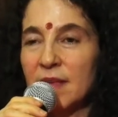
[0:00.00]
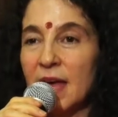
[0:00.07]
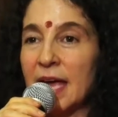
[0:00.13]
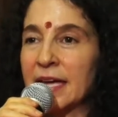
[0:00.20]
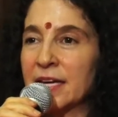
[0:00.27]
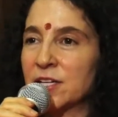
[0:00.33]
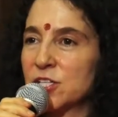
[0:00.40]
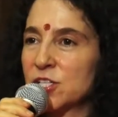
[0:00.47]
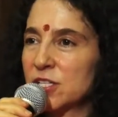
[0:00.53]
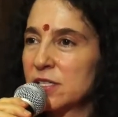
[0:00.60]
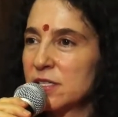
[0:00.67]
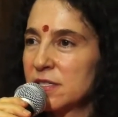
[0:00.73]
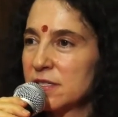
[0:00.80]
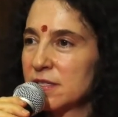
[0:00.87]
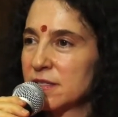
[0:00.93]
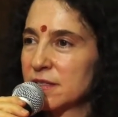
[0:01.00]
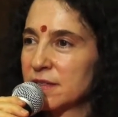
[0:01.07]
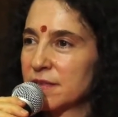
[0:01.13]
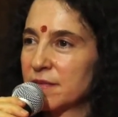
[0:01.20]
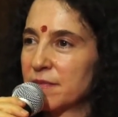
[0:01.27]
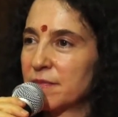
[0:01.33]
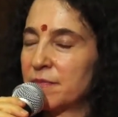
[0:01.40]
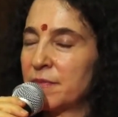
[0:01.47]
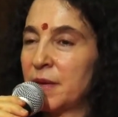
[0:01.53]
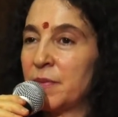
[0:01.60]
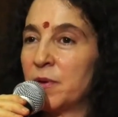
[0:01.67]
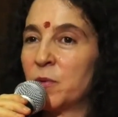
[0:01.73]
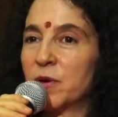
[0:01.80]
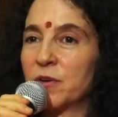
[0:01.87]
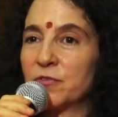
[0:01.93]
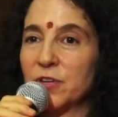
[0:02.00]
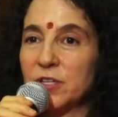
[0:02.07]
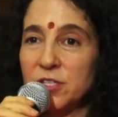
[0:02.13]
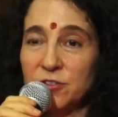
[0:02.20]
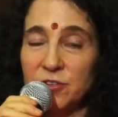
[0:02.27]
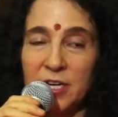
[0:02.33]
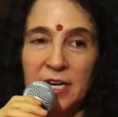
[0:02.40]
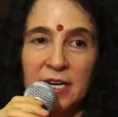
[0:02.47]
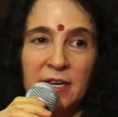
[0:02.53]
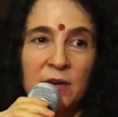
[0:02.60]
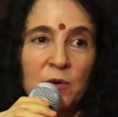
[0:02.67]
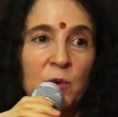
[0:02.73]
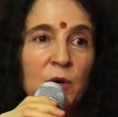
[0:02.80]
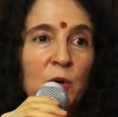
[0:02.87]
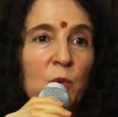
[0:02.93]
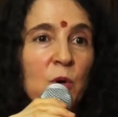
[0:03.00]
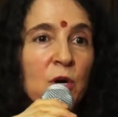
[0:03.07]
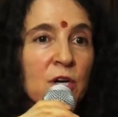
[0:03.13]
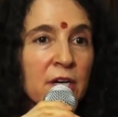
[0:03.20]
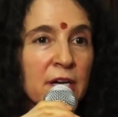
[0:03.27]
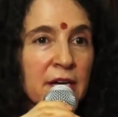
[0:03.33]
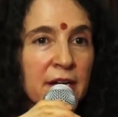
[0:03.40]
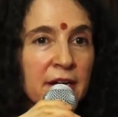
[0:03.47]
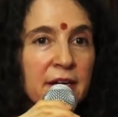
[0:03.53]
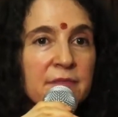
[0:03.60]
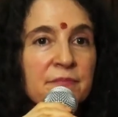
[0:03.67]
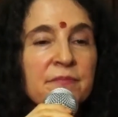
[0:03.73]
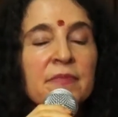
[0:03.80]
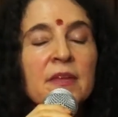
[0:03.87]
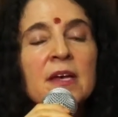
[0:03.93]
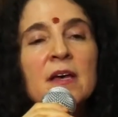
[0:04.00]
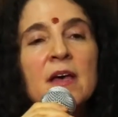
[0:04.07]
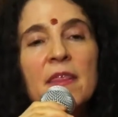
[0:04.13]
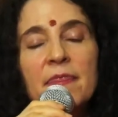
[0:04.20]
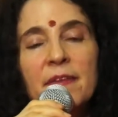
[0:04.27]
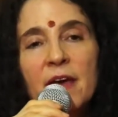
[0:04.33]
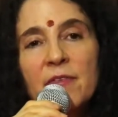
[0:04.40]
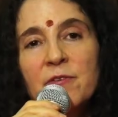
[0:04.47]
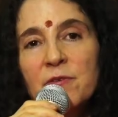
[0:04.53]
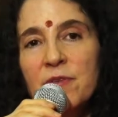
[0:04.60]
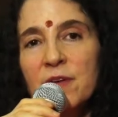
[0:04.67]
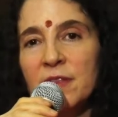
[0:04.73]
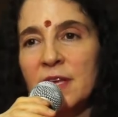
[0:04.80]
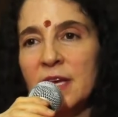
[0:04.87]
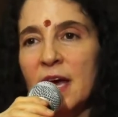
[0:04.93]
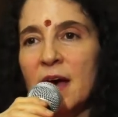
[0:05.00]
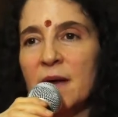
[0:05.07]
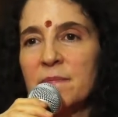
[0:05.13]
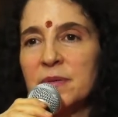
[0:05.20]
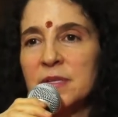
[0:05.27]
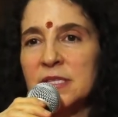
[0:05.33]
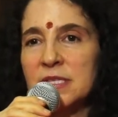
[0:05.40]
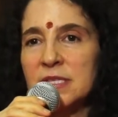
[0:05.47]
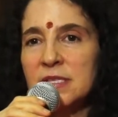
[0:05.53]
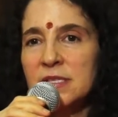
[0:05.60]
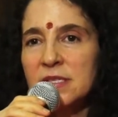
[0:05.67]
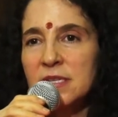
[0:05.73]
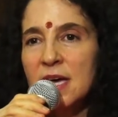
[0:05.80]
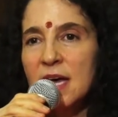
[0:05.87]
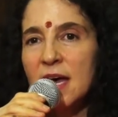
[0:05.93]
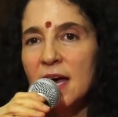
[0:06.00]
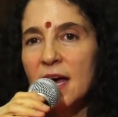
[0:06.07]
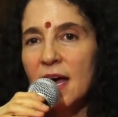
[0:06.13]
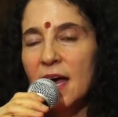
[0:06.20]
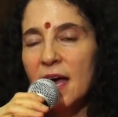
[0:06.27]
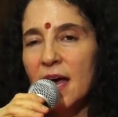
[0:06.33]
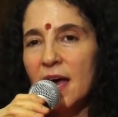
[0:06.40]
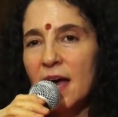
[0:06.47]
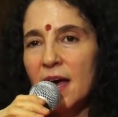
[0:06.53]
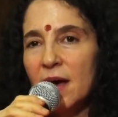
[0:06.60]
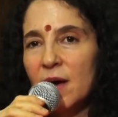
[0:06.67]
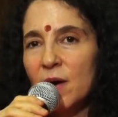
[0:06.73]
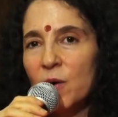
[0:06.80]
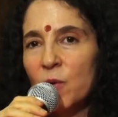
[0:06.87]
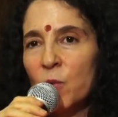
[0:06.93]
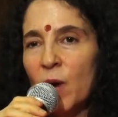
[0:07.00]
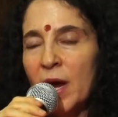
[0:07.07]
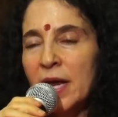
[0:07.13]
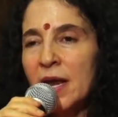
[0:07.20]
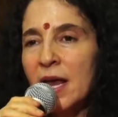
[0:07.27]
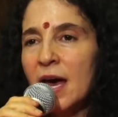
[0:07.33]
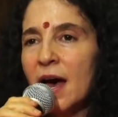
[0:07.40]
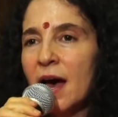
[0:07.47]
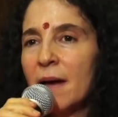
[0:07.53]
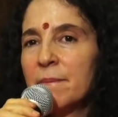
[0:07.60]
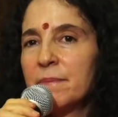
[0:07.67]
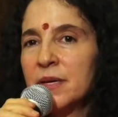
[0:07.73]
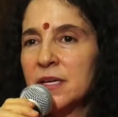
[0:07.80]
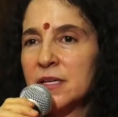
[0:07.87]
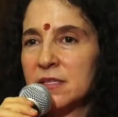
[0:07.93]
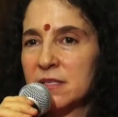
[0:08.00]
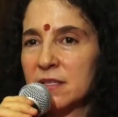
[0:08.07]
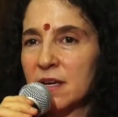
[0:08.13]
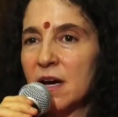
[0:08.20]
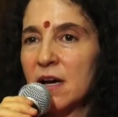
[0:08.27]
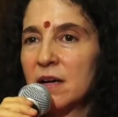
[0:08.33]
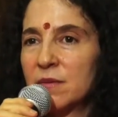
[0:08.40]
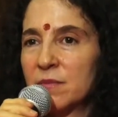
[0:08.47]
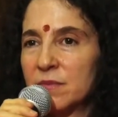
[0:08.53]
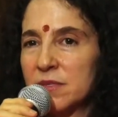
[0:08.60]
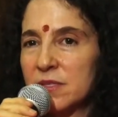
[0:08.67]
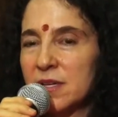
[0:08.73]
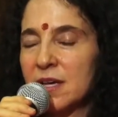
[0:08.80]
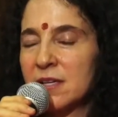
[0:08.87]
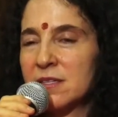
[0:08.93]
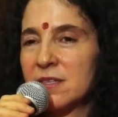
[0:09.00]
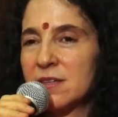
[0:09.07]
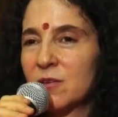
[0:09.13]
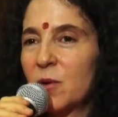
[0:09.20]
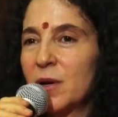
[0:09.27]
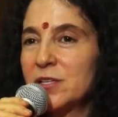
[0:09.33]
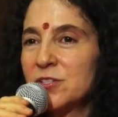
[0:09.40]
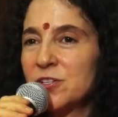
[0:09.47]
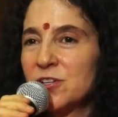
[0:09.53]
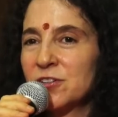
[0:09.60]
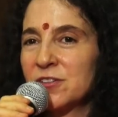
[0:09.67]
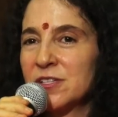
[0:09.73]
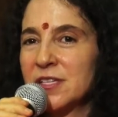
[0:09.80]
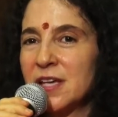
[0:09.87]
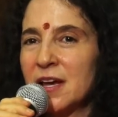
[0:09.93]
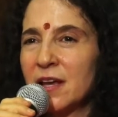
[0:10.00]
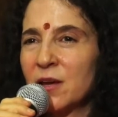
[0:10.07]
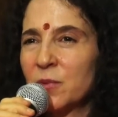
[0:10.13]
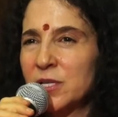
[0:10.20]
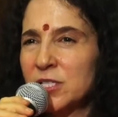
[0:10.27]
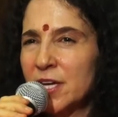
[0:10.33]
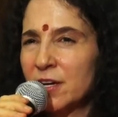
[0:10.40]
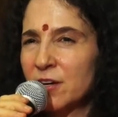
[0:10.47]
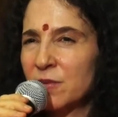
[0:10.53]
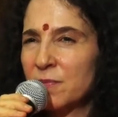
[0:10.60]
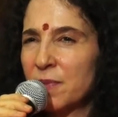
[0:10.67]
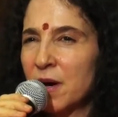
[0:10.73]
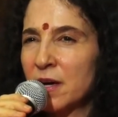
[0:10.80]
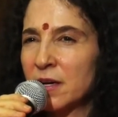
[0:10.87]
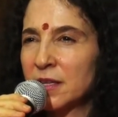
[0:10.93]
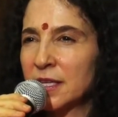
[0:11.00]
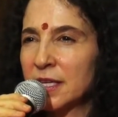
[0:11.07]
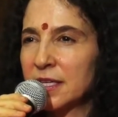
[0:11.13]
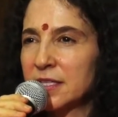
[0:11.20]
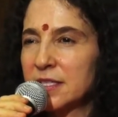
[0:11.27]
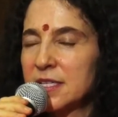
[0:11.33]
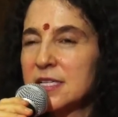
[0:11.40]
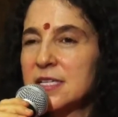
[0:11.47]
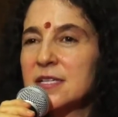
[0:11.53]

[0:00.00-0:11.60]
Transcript: Anxious, maybe we're frustrated, we're worried. The other thing that happens is when happiness comes, as the questioner said, I wish I could bottle it.